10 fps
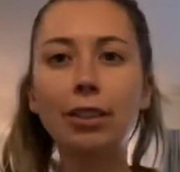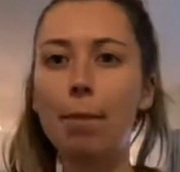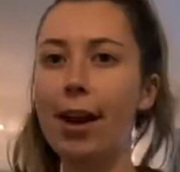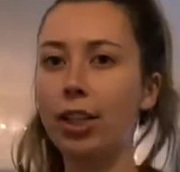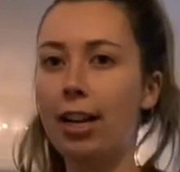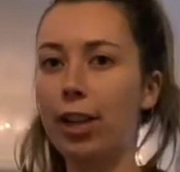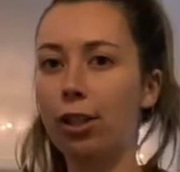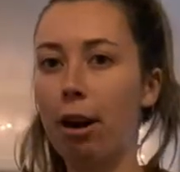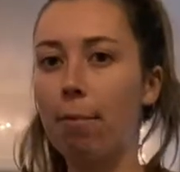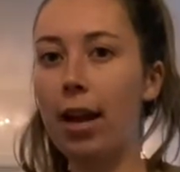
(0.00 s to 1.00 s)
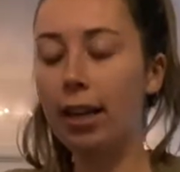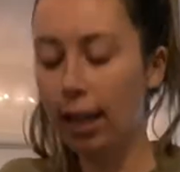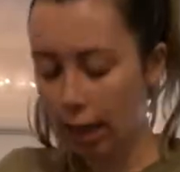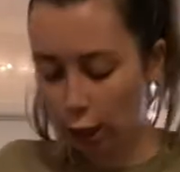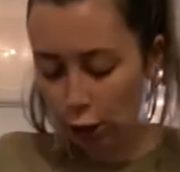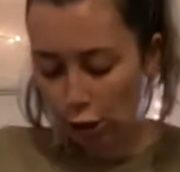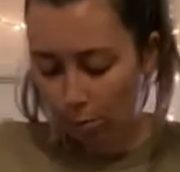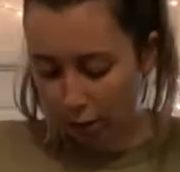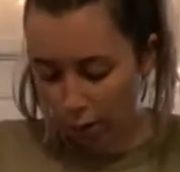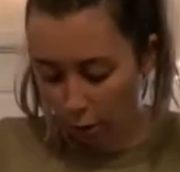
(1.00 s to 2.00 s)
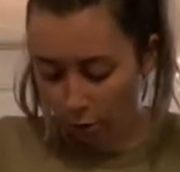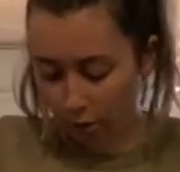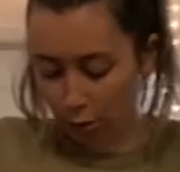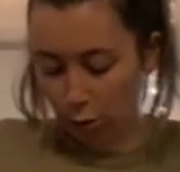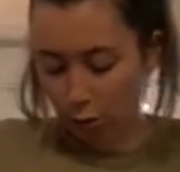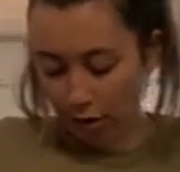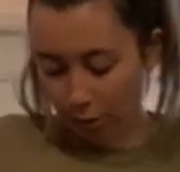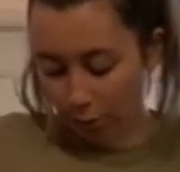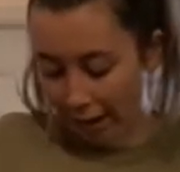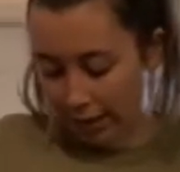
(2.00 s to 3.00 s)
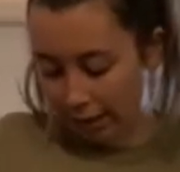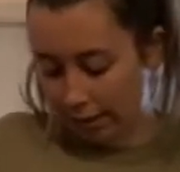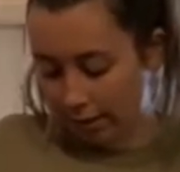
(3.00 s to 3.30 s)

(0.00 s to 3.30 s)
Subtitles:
I'm actually not sure how men do, but you go in through the right.